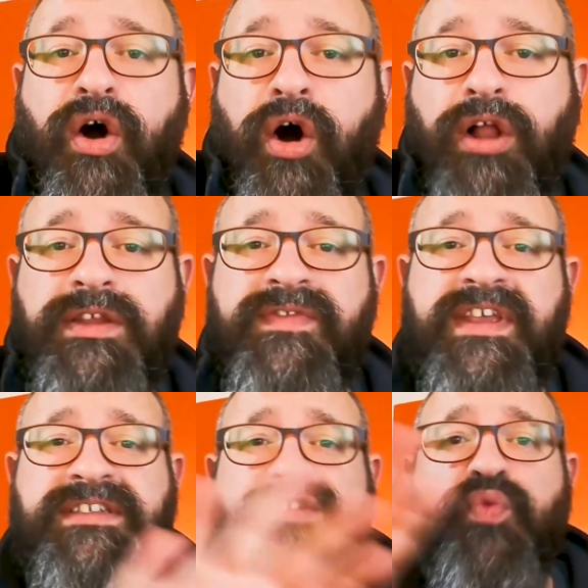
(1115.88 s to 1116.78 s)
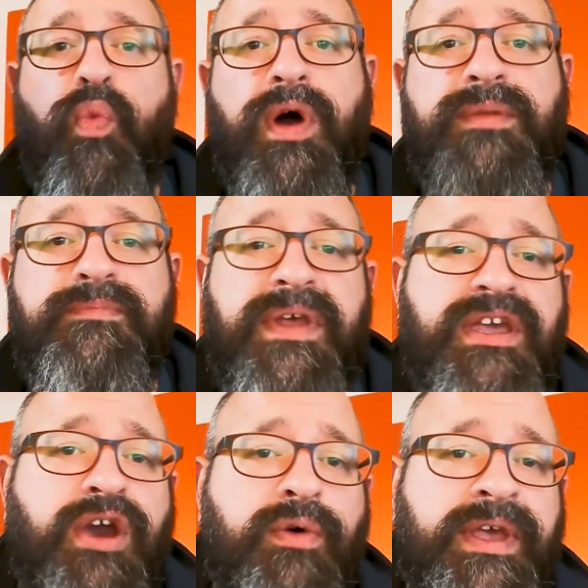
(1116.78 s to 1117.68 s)
All of this is one
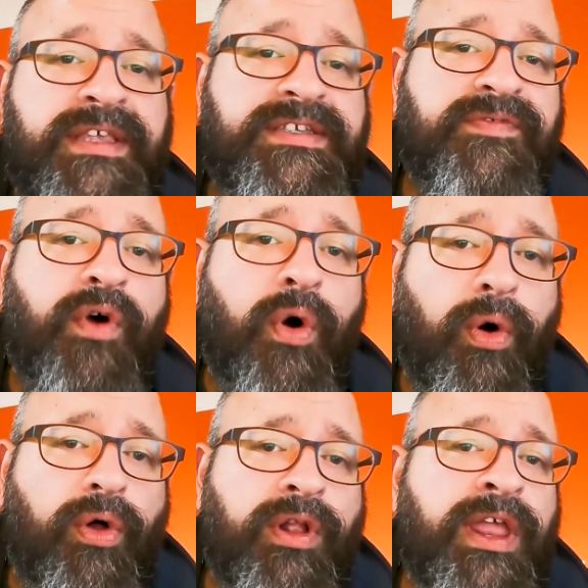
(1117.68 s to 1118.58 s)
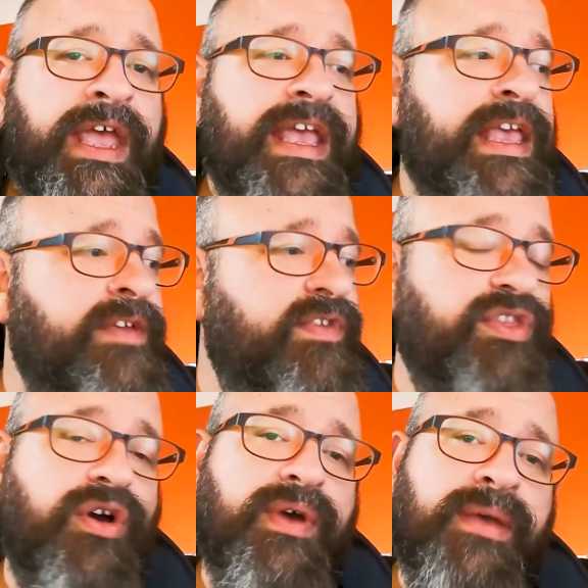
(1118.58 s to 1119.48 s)
big cohesive whole, even
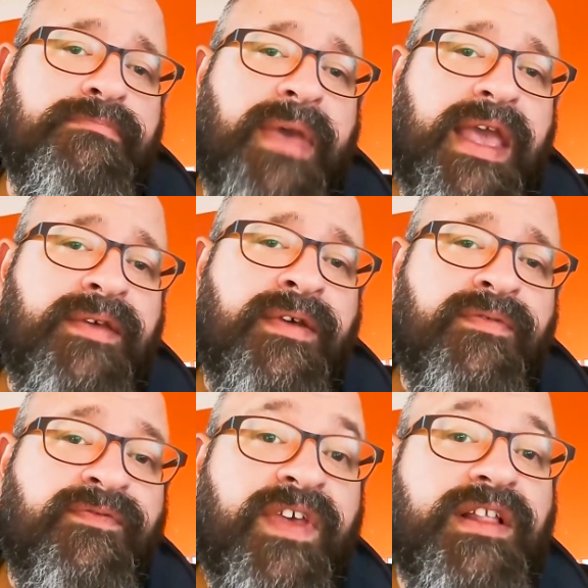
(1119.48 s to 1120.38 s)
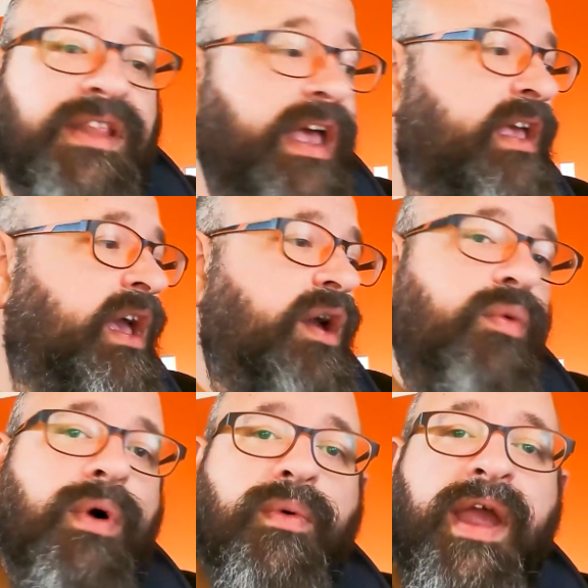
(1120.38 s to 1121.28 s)
though it may feel like,
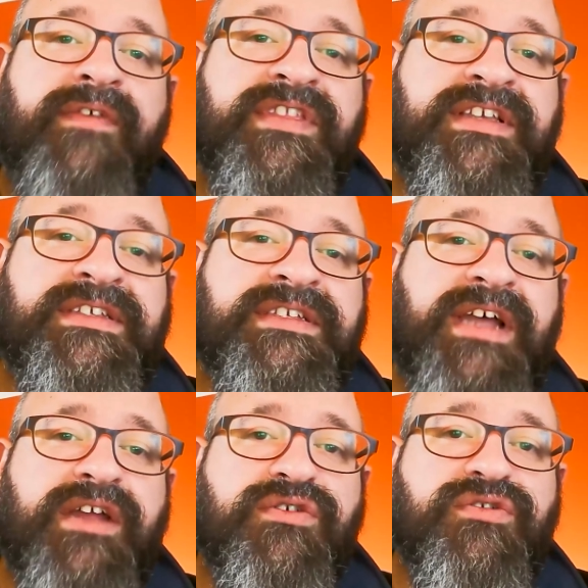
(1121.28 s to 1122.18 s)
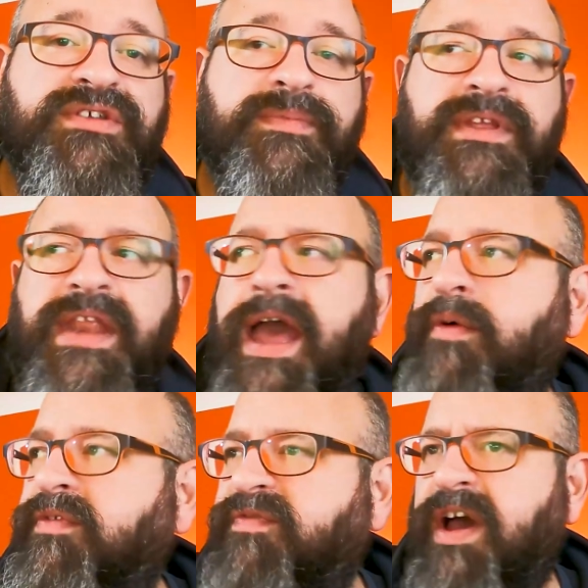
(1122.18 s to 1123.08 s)
well, we're having this designer do something
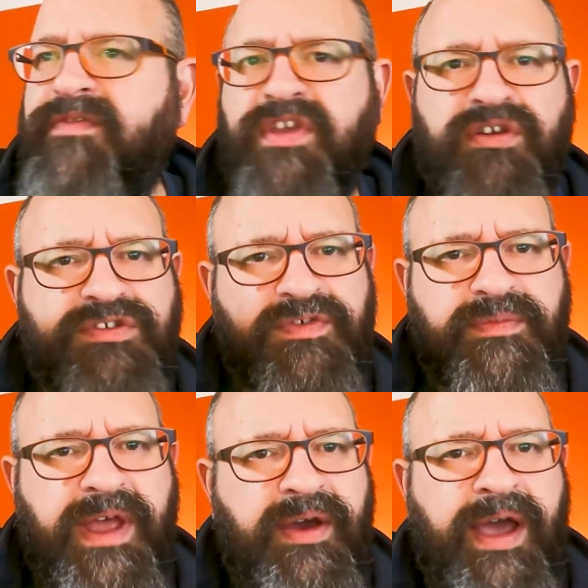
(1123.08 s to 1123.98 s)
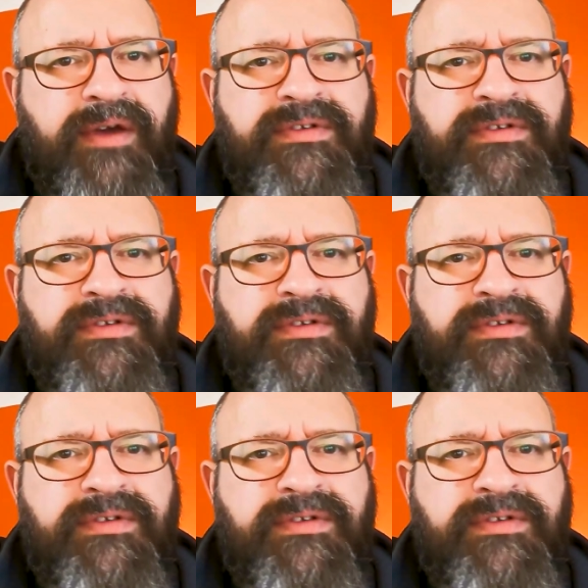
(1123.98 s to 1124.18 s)
now, and 5 years from now,